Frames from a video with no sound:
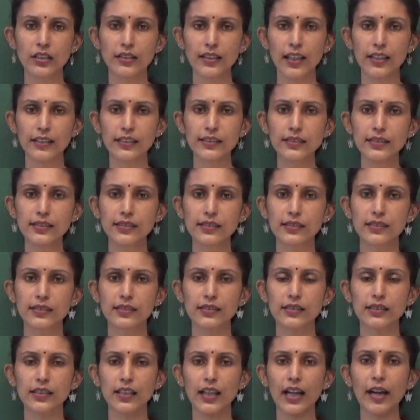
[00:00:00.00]
That is,
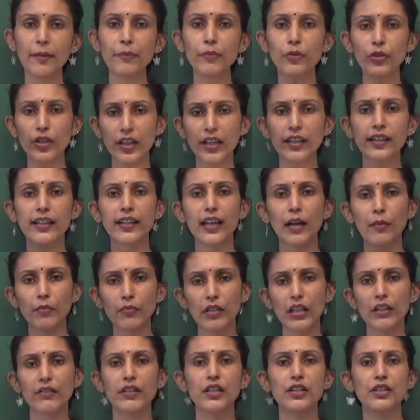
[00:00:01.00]
I'm trading,
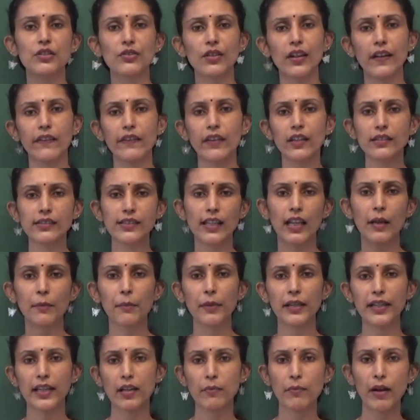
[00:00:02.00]
I'm giving it to others and I'm
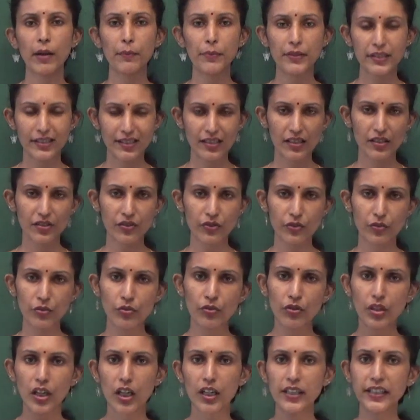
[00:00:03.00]
making my business
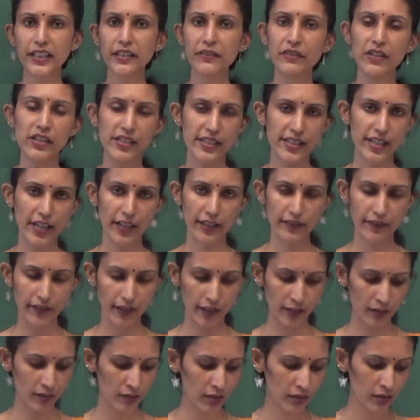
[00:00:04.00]
through a give and take
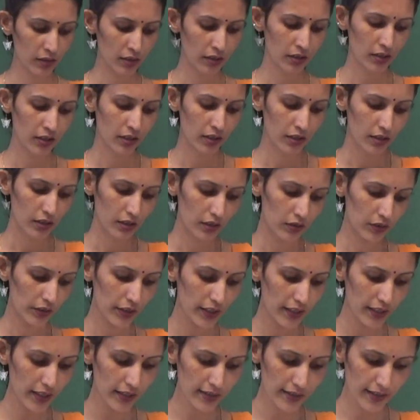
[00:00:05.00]
there.
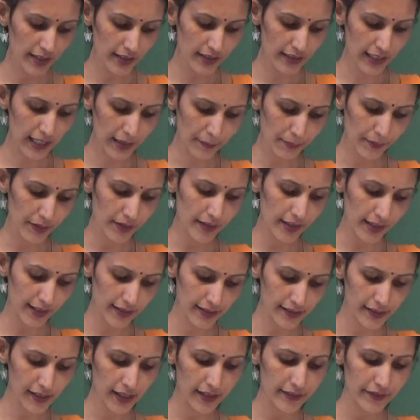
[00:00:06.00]
Okay, he set up a
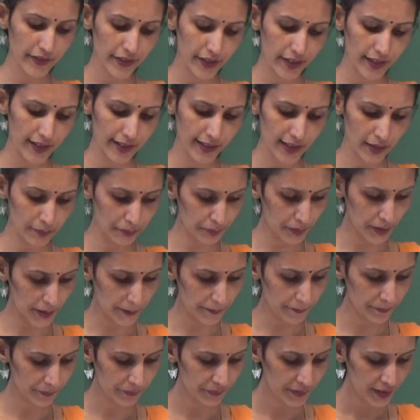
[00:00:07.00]
textile trading company.
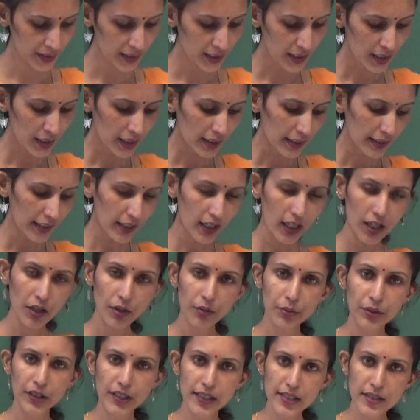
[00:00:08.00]

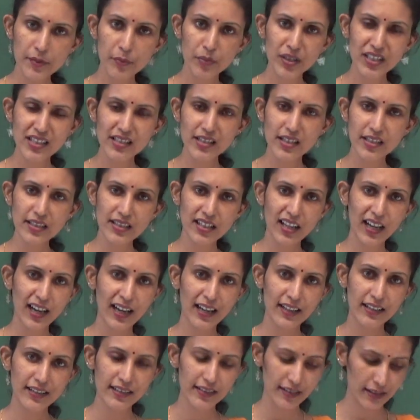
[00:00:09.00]
Now, his business
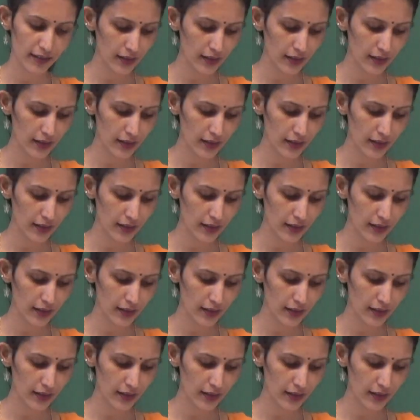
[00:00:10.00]
had